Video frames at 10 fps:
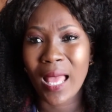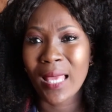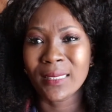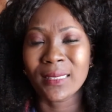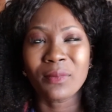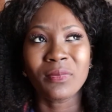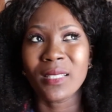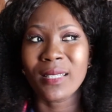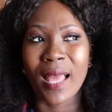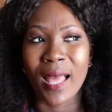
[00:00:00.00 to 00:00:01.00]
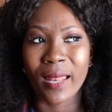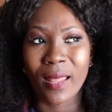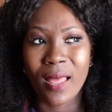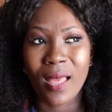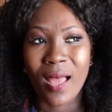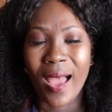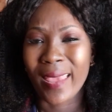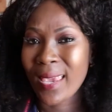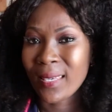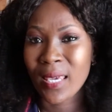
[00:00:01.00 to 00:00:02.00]
it's something that
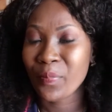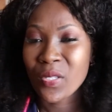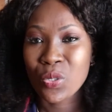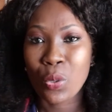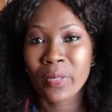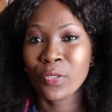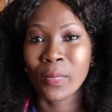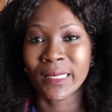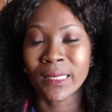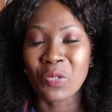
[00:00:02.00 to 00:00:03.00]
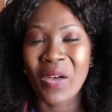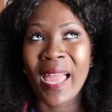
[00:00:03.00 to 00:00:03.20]
I can't keep this story to myself.